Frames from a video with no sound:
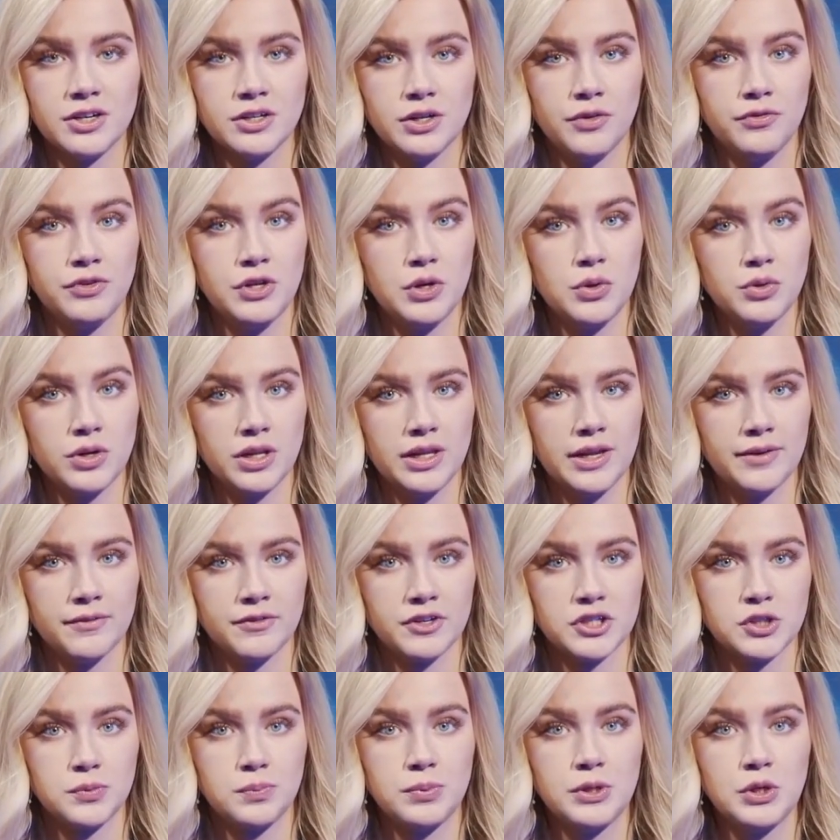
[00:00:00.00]
of
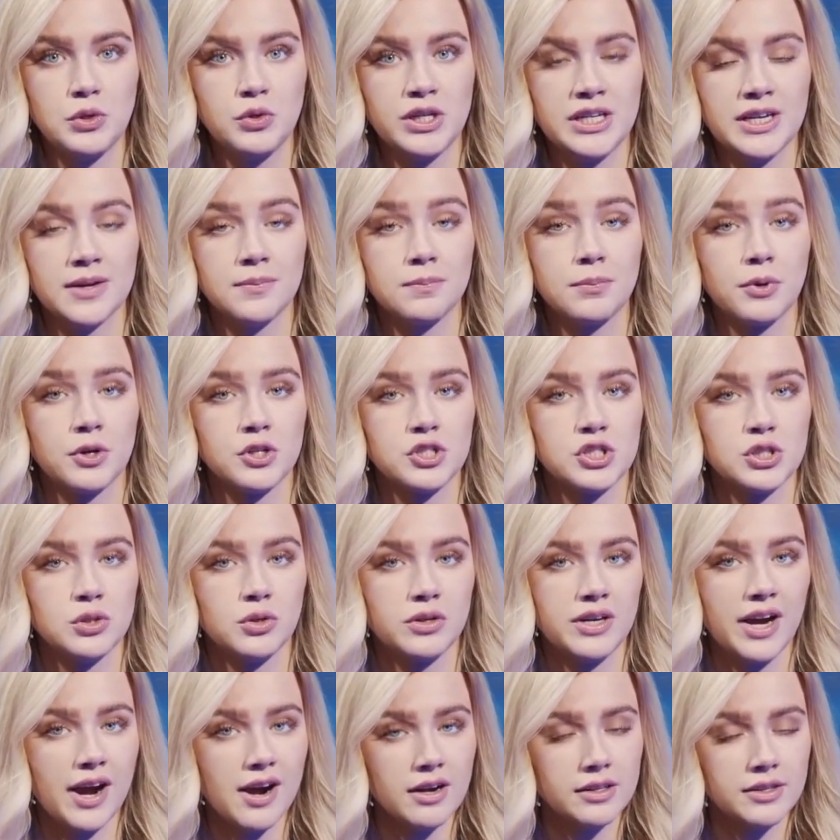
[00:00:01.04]
Unilever's beauty and personal
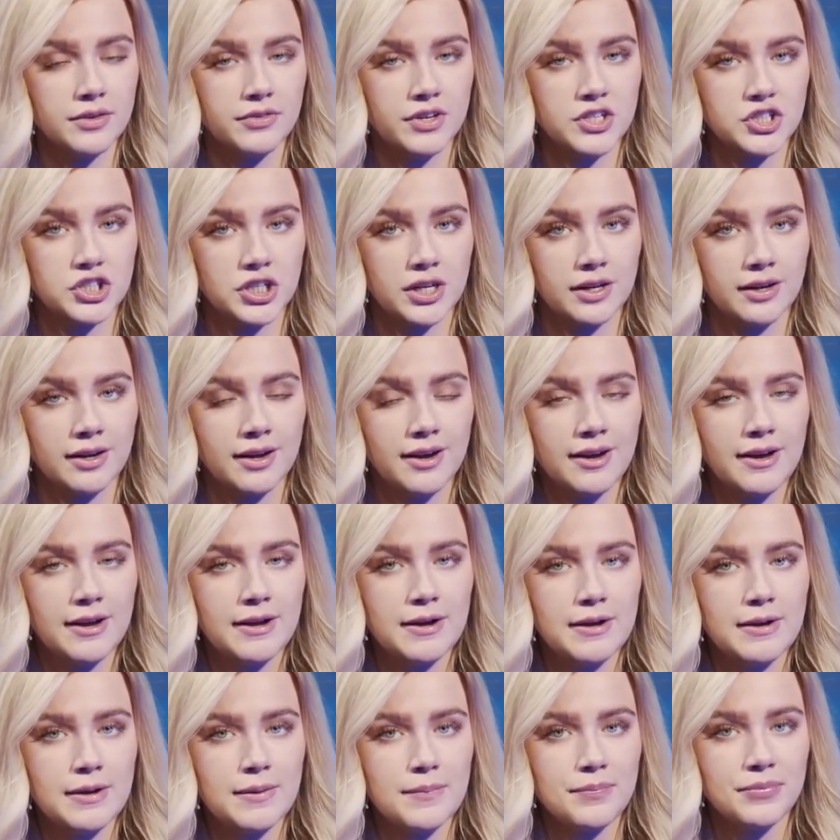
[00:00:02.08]
care division,
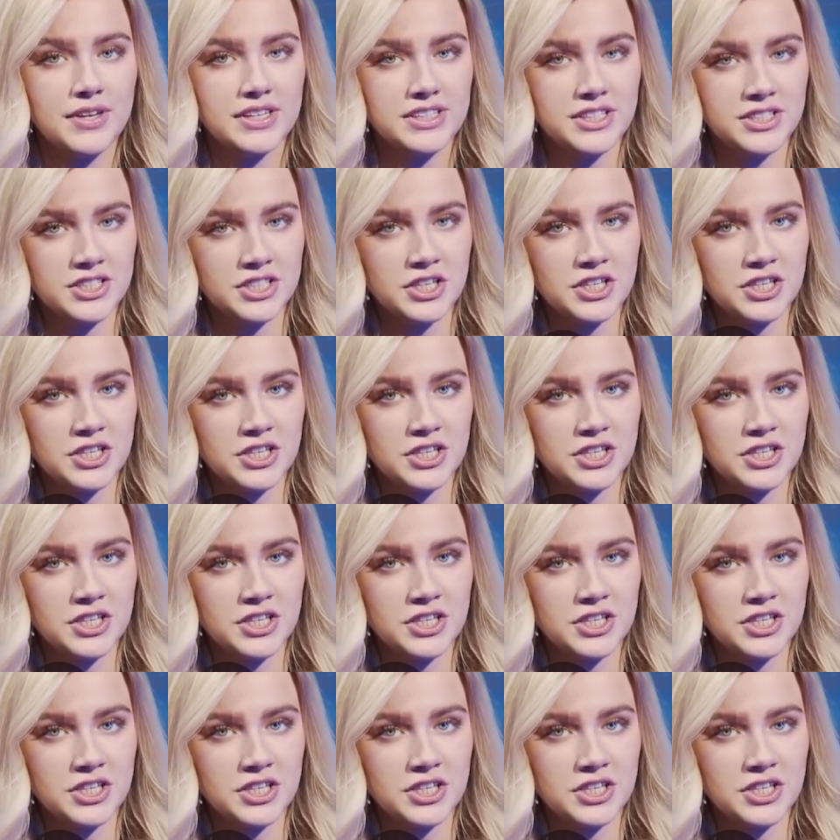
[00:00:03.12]
this is an